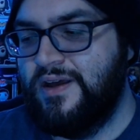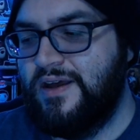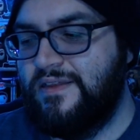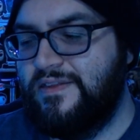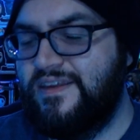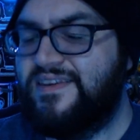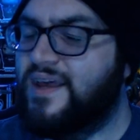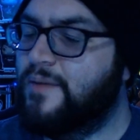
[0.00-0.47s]

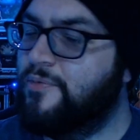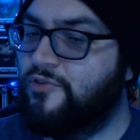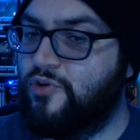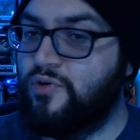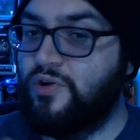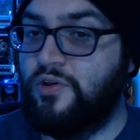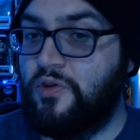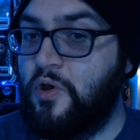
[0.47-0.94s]
this
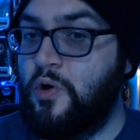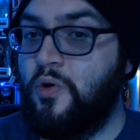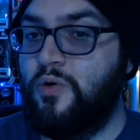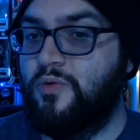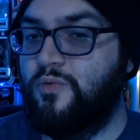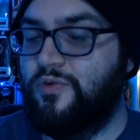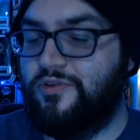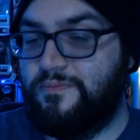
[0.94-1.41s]
episode
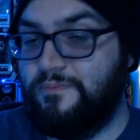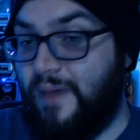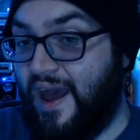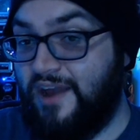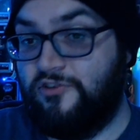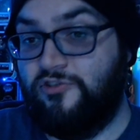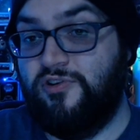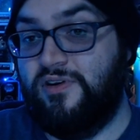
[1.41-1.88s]
alone was
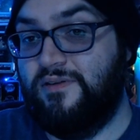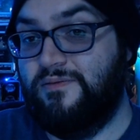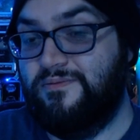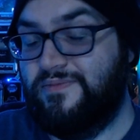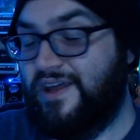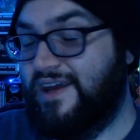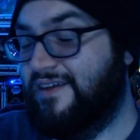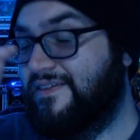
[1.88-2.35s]
matching
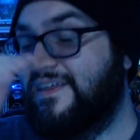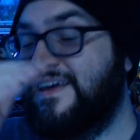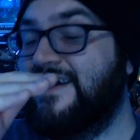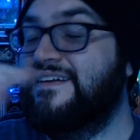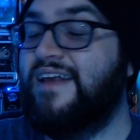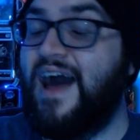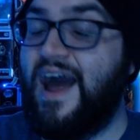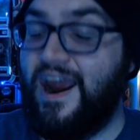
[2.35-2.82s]
like the
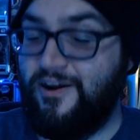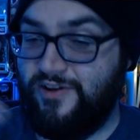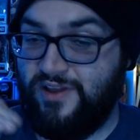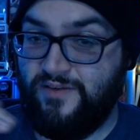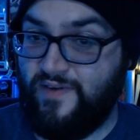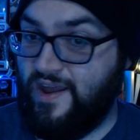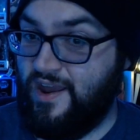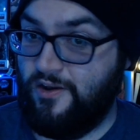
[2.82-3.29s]

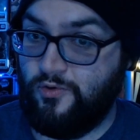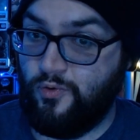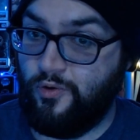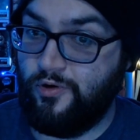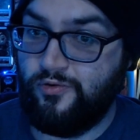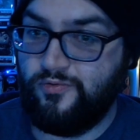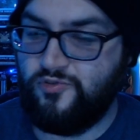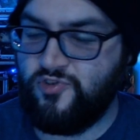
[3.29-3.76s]
entirety of
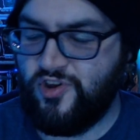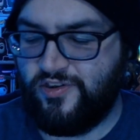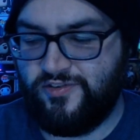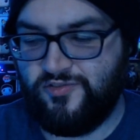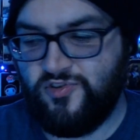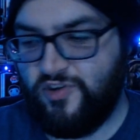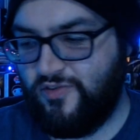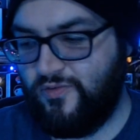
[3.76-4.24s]
Andor,
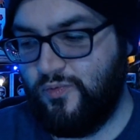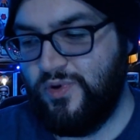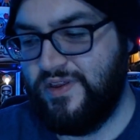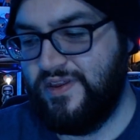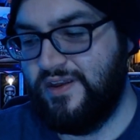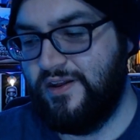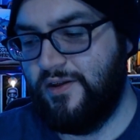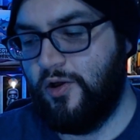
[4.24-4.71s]
just just
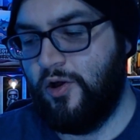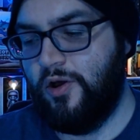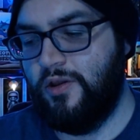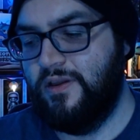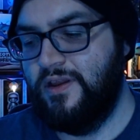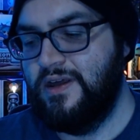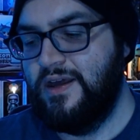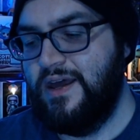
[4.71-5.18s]
with it
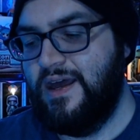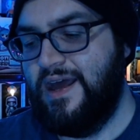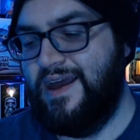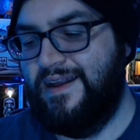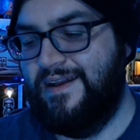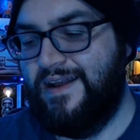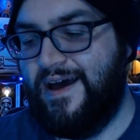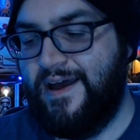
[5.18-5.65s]
all
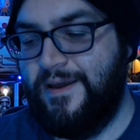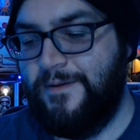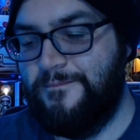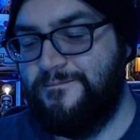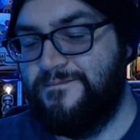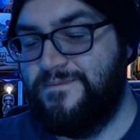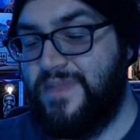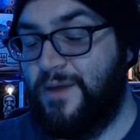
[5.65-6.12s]
and
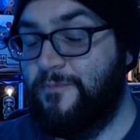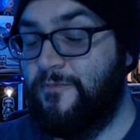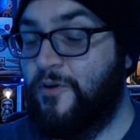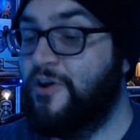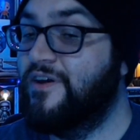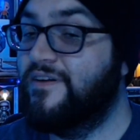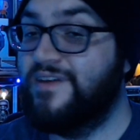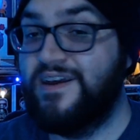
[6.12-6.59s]
I'm I'm
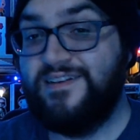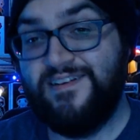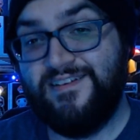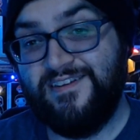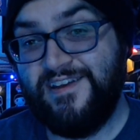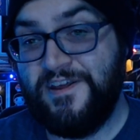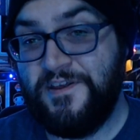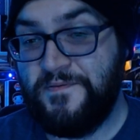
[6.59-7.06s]
very excited to
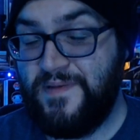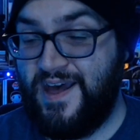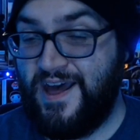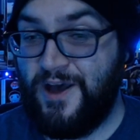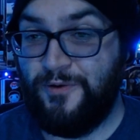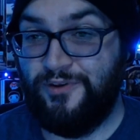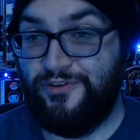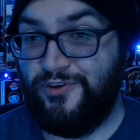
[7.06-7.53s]
see
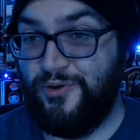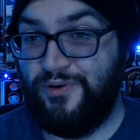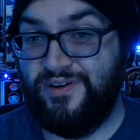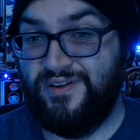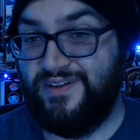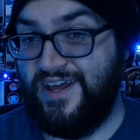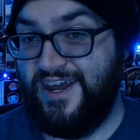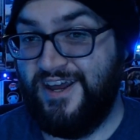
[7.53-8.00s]
how
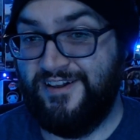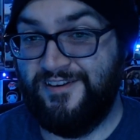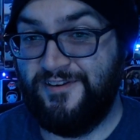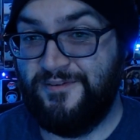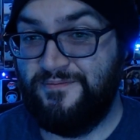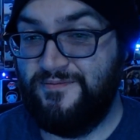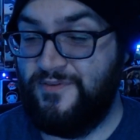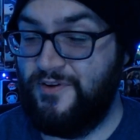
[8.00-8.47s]
Ahsoka
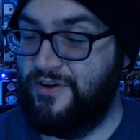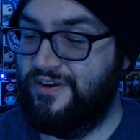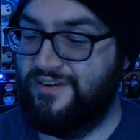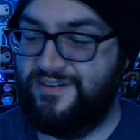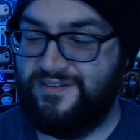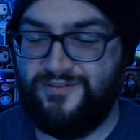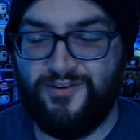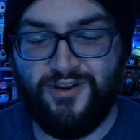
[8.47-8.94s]
lands. Very
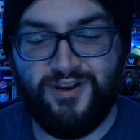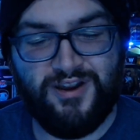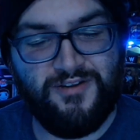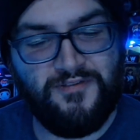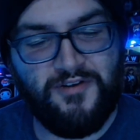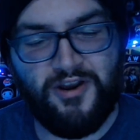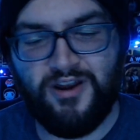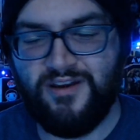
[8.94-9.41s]
very
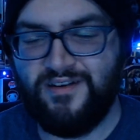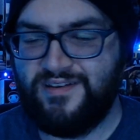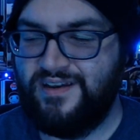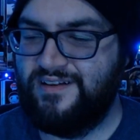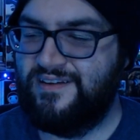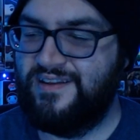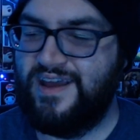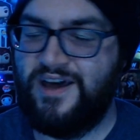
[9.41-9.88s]
very
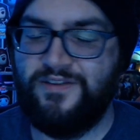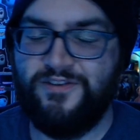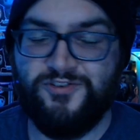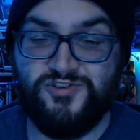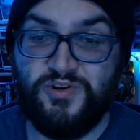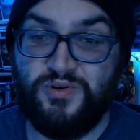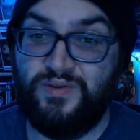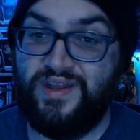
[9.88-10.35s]
excited to see how the
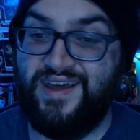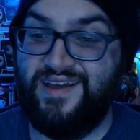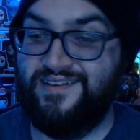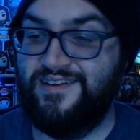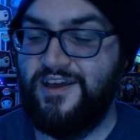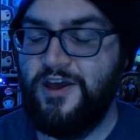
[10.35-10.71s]
show lands.